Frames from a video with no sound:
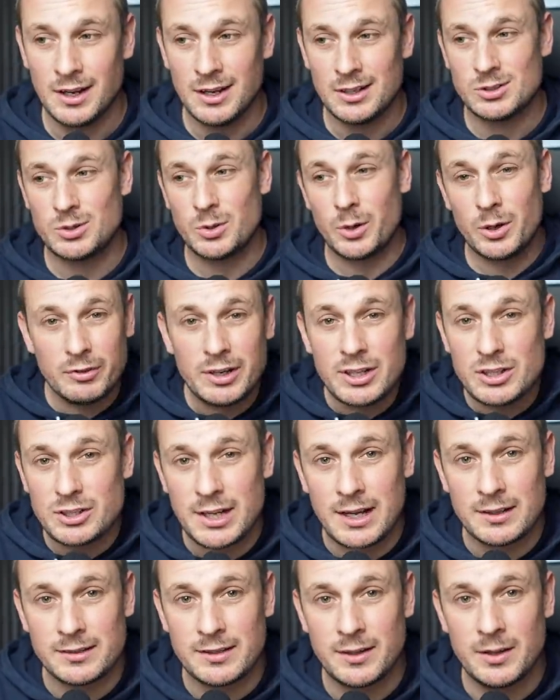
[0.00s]
So I reached
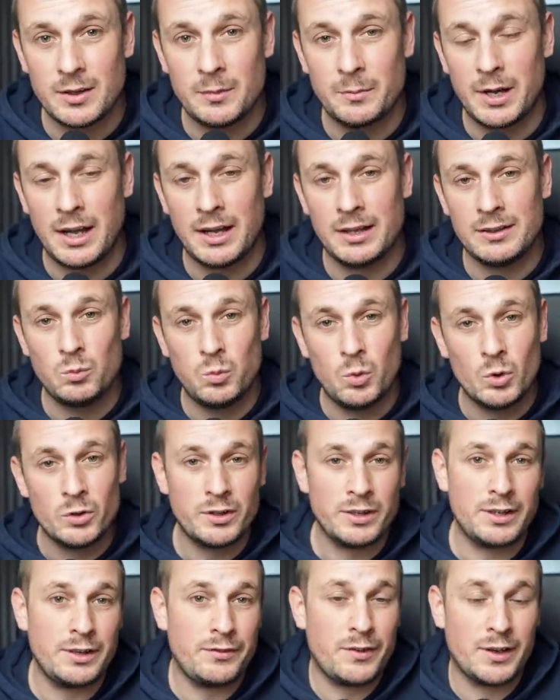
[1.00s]
out to them and
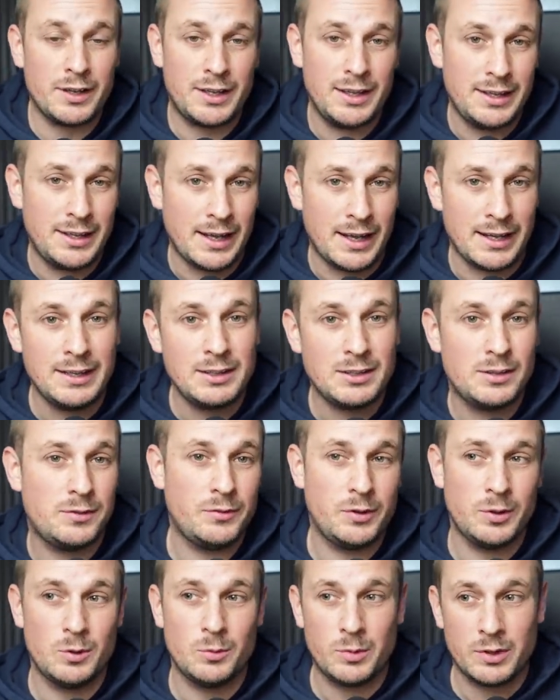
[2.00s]
wondered if I could get an
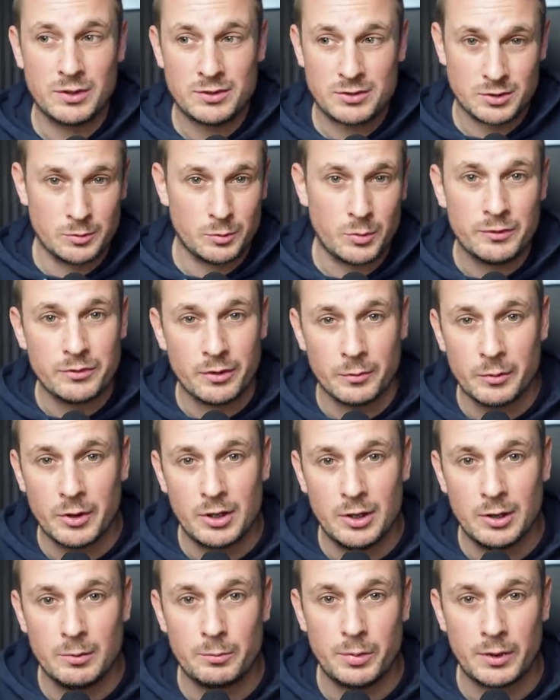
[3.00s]
interview with someone from the
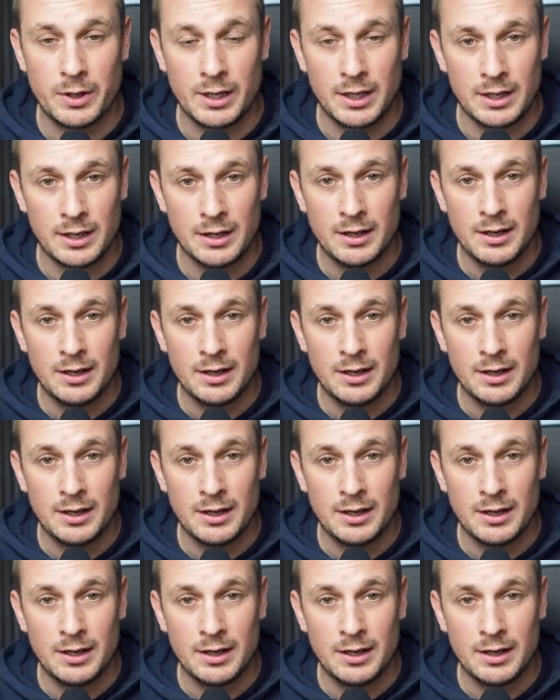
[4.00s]
company.